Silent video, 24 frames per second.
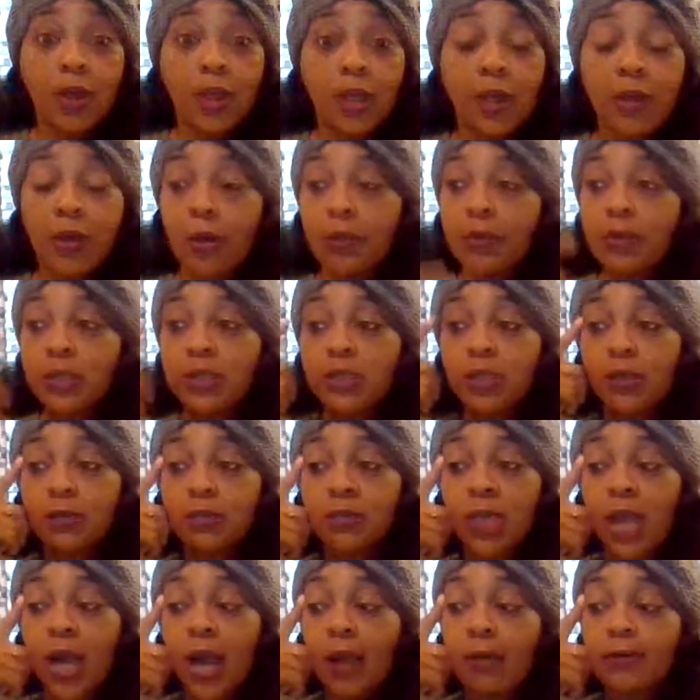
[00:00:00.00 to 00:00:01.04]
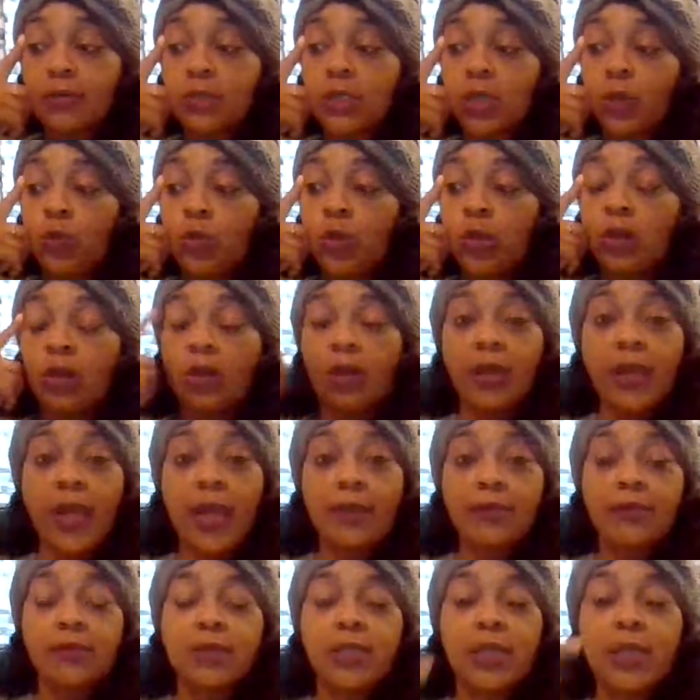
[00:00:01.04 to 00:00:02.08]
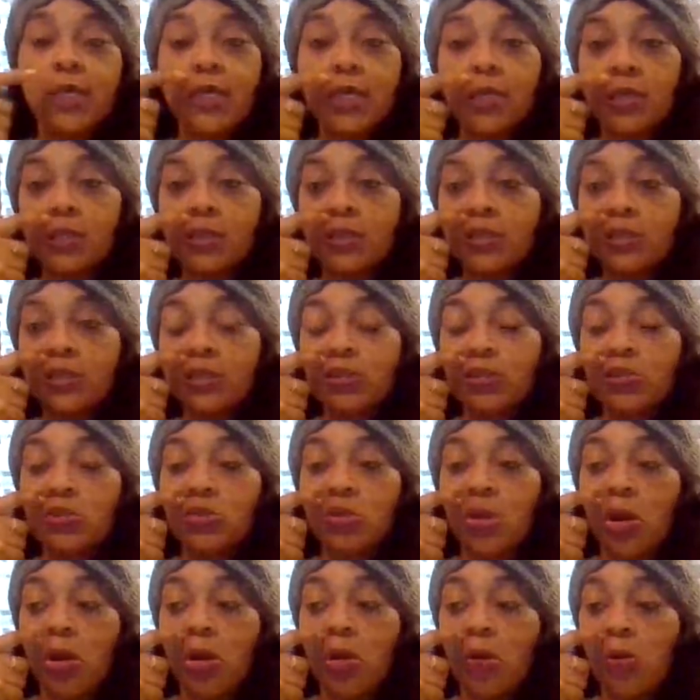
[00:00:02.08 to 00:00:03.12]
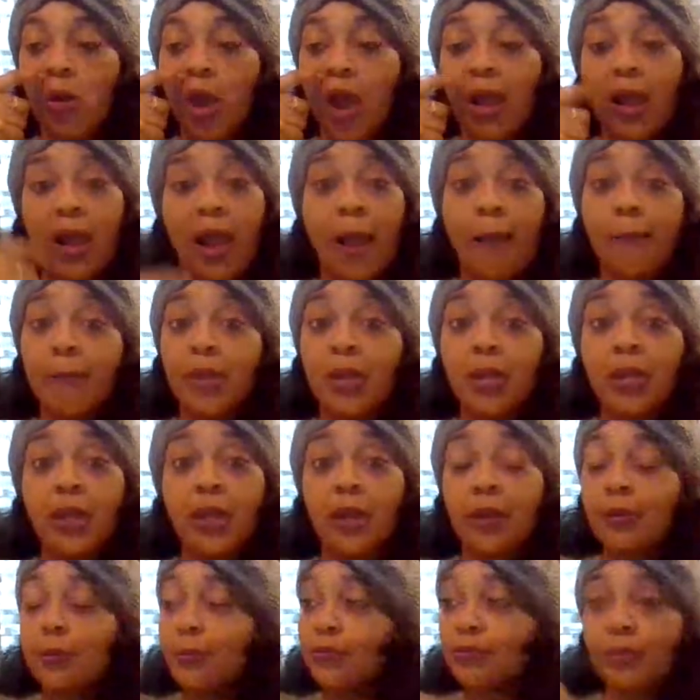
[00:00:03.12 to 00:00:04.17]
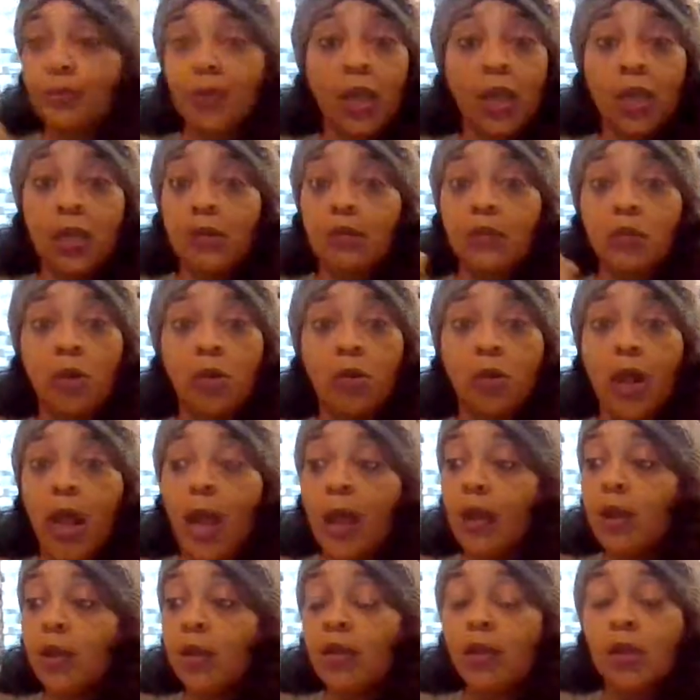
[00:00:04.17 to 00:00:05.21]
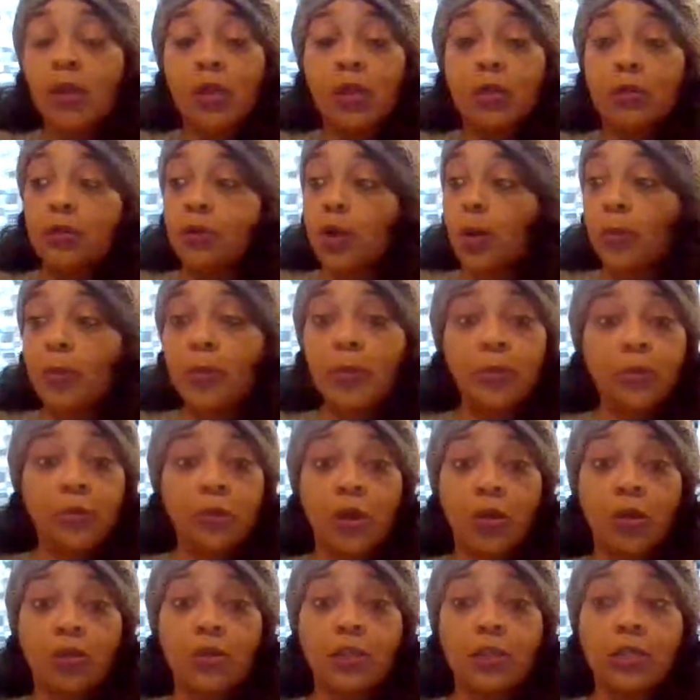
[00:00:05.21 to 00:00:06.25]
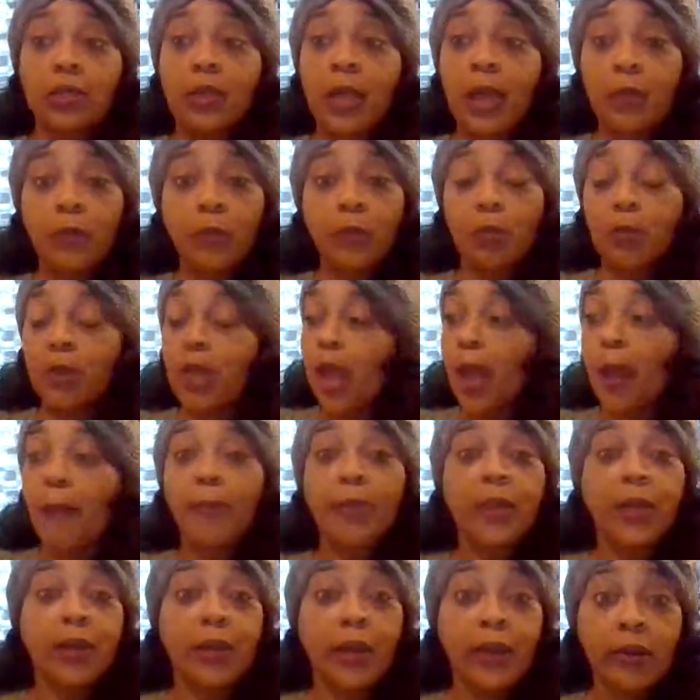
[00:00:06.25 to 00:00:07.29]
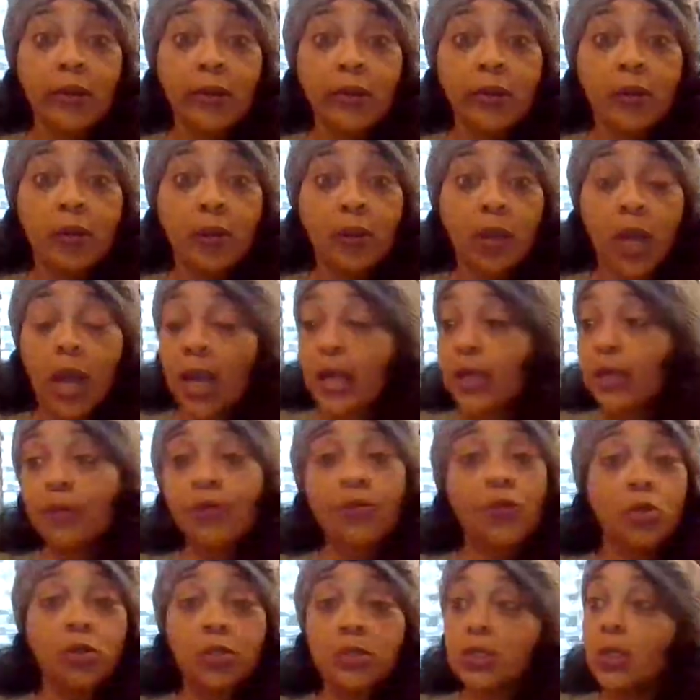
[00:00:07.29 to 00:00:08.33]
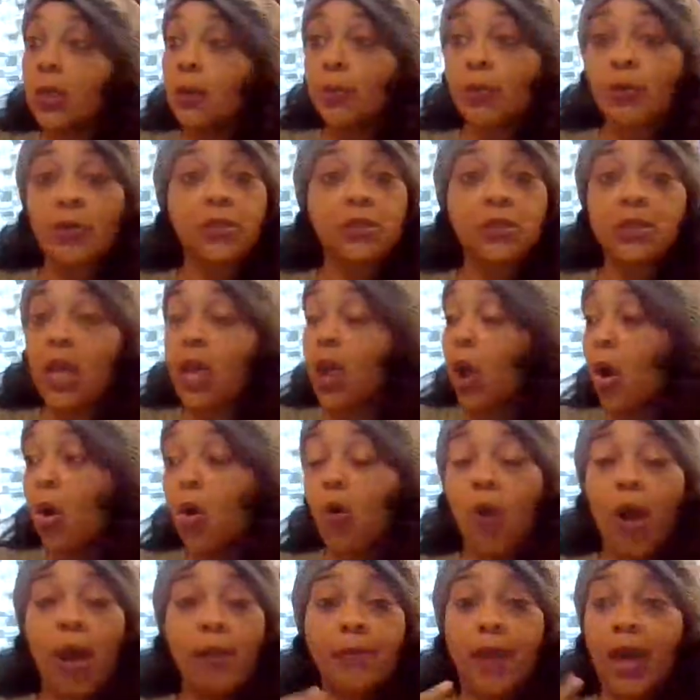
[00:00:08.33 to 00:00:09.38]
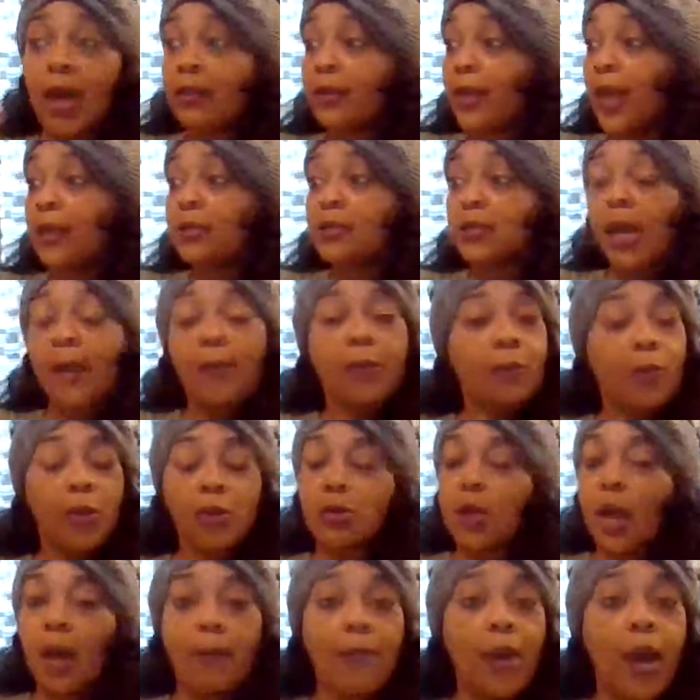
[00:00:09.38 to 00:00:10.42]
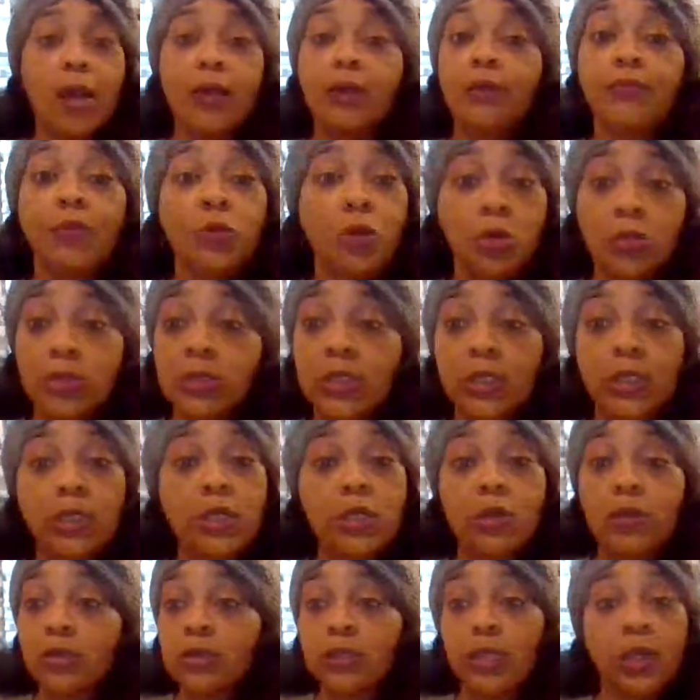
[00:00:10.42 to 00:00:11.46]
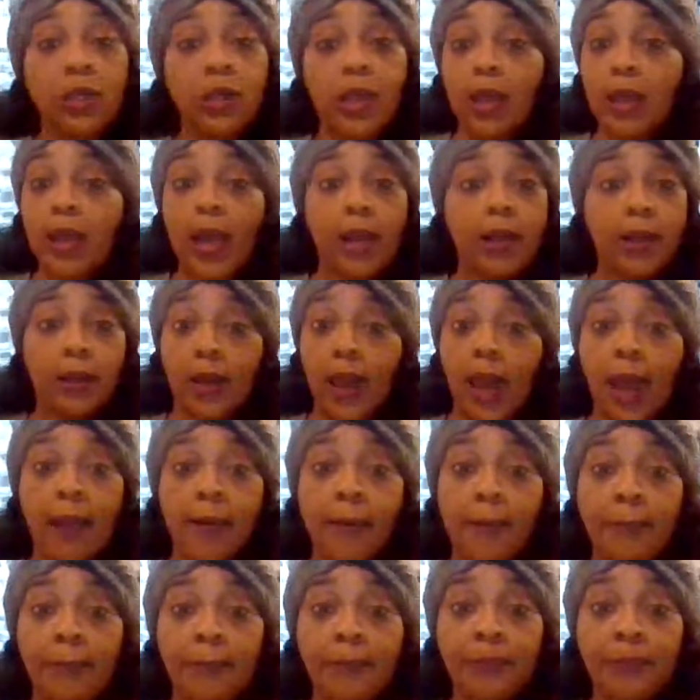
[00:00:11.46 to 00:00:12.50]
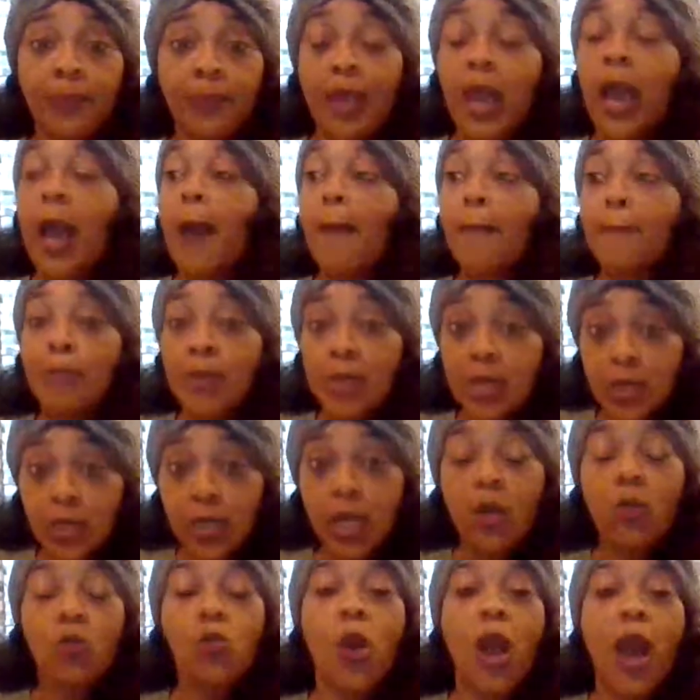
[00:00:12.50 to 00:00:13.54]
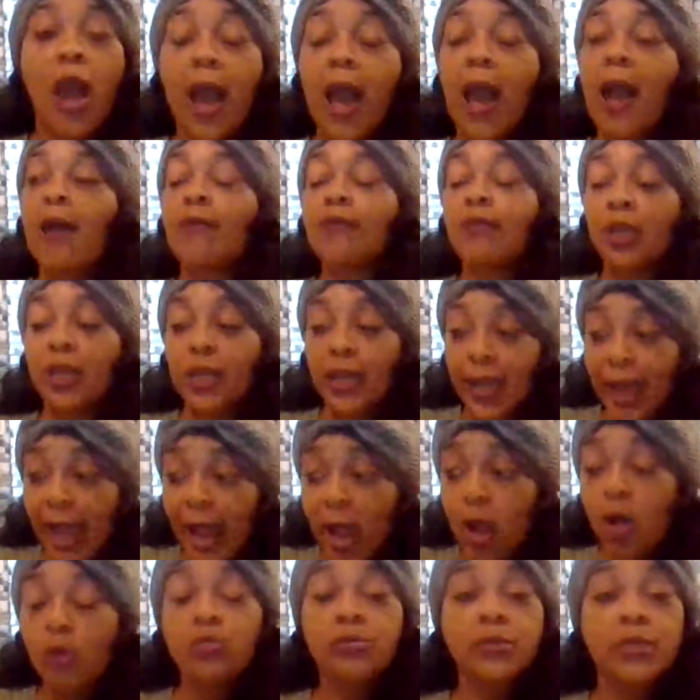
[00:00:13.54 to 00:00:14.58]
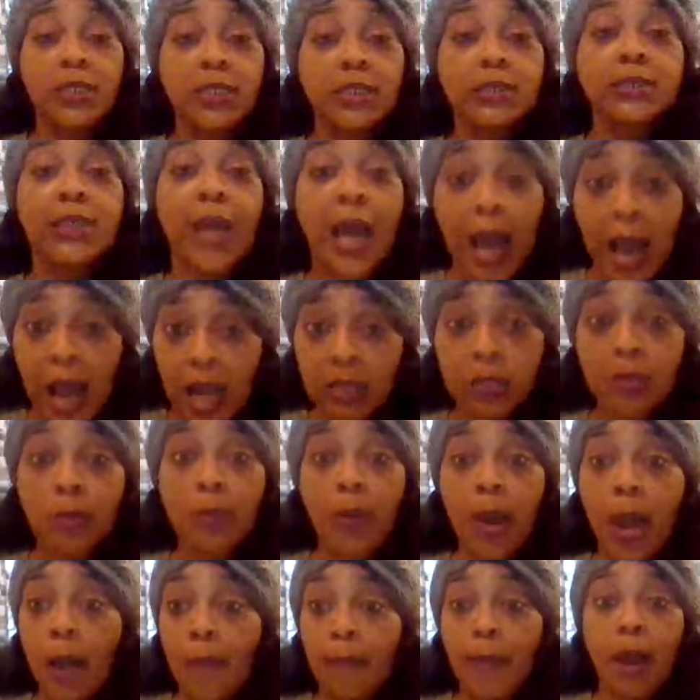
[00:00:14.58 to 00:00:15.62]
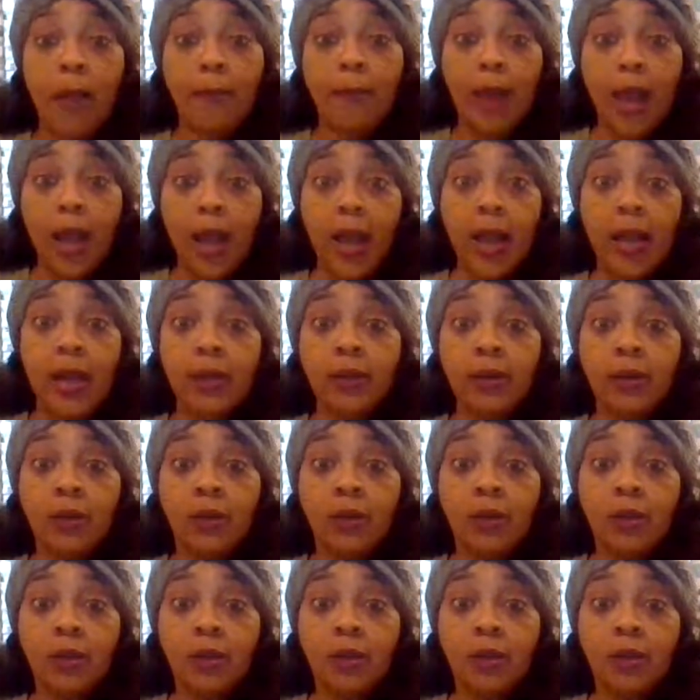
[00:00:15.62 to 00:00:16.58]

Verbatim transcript: And there'll be sometimes that we'll let things, you know, and I've been there. I ain't even gonna lie. You know, people know to connect with me. I've been there. I ain't even gonna sit up here and say, oh, I'm not that type of person. I'm not even gonna sit here and tell that kind of lie. I've been there where I've allowed things to occupy my mind.